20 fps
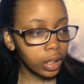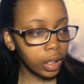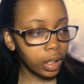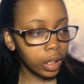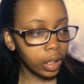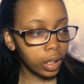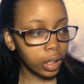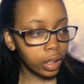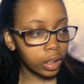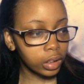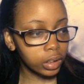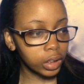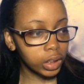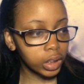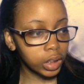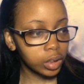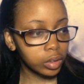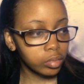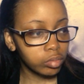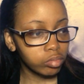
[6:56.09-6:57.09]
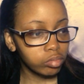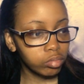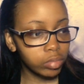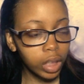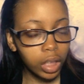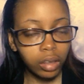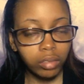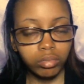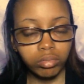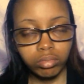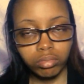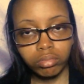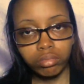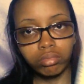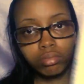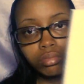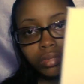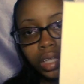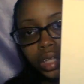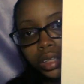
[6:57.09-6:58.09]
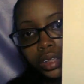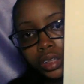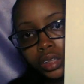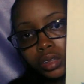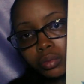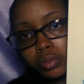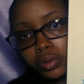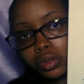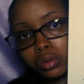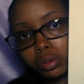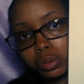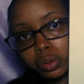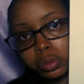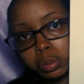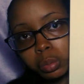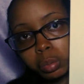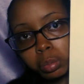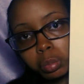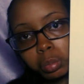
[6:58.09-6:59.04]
and yeah, it's just beautiful.